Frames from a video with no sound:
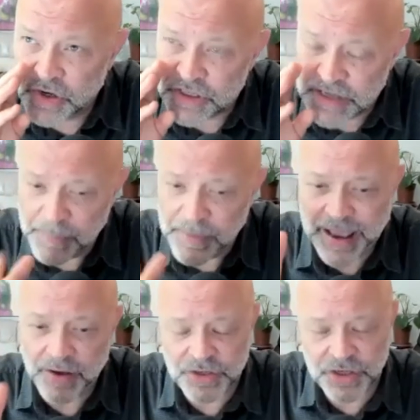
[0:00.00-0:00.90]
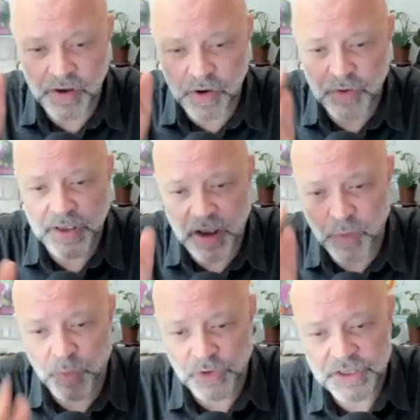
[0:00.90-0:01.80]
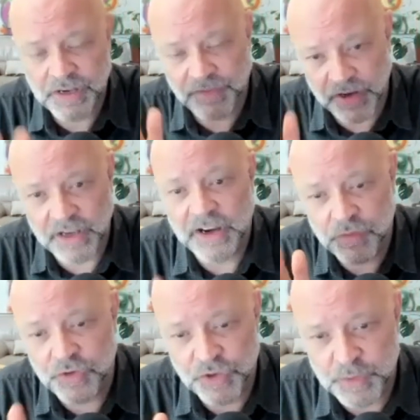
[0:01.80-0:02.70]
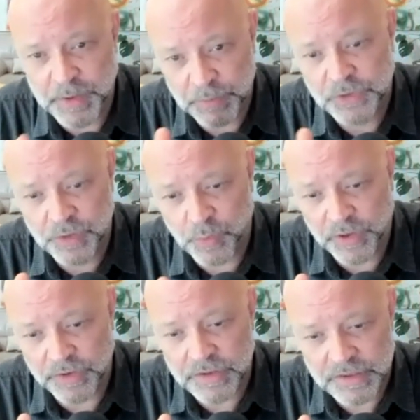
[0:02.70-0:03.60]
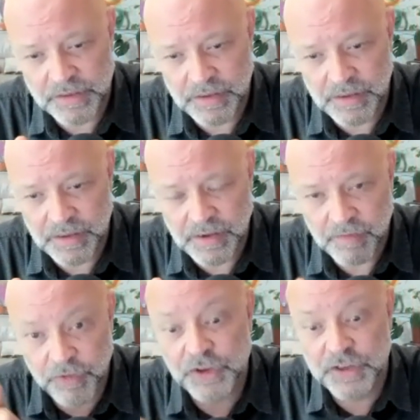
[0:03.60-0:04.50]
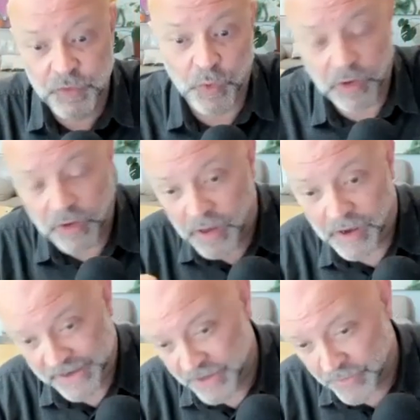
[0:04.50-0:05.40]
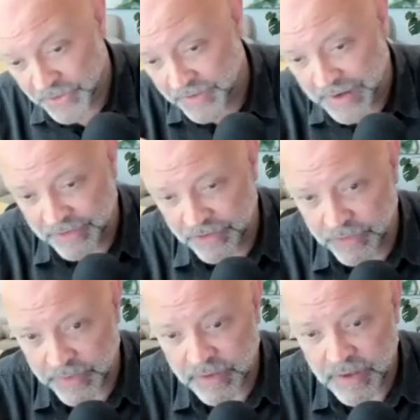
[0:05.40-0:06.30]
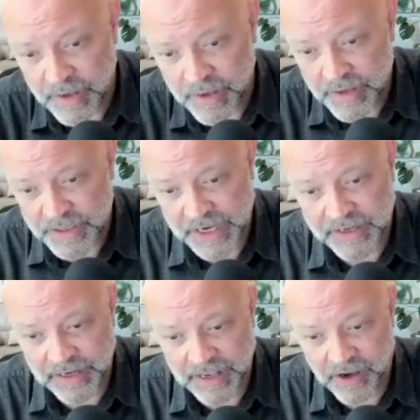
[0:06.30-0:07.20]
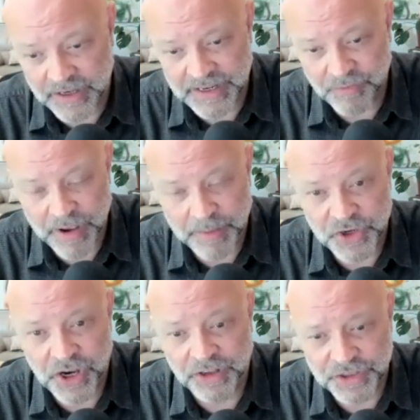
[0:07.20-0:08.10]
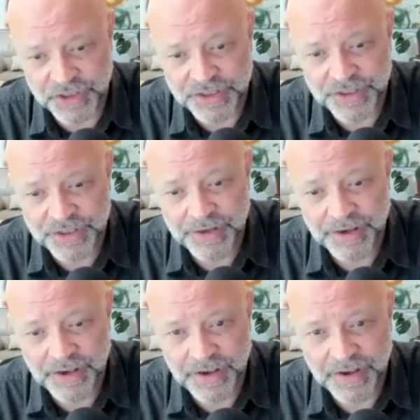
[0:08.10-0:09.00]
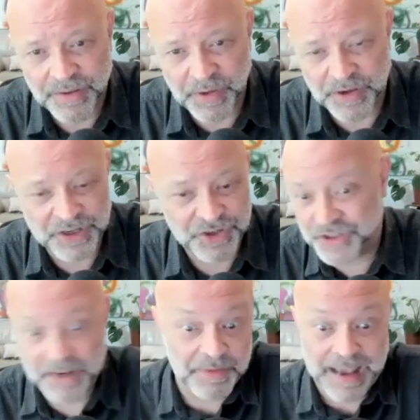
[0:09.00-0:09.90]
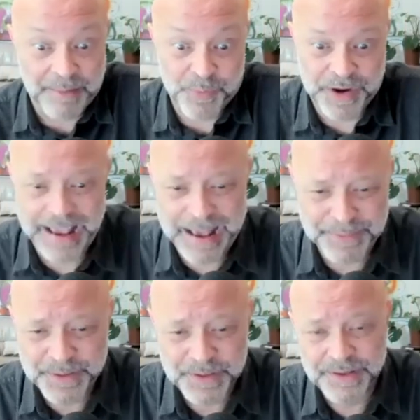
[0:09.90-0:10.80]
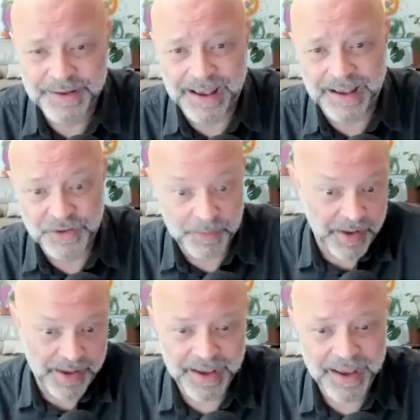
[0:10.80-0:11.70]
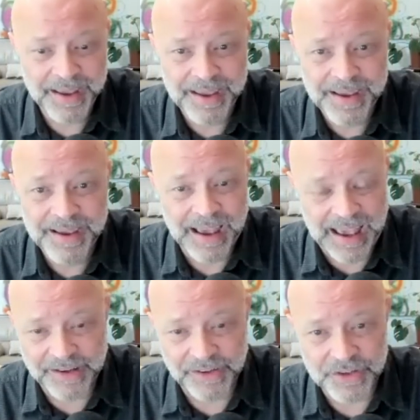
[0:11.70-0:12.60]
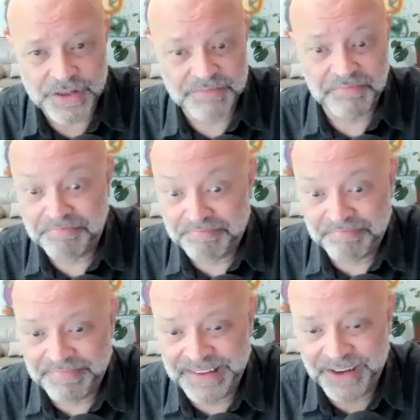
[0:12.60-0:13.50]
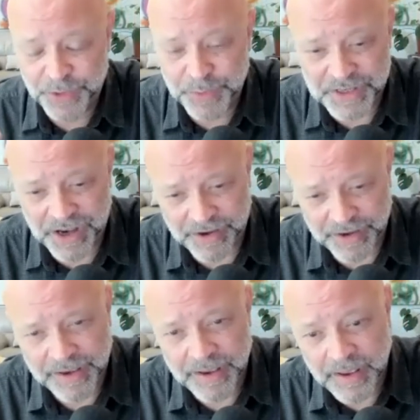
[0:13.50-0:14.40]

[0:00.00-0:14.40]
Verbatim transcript: stepping out to go, okay, I want to see if I can introduce people to the oneness. First of all, I had no idea how to do it. Secondly, I didn't rate my chances because it just seemed to happen when it happened to me, and you know who was I.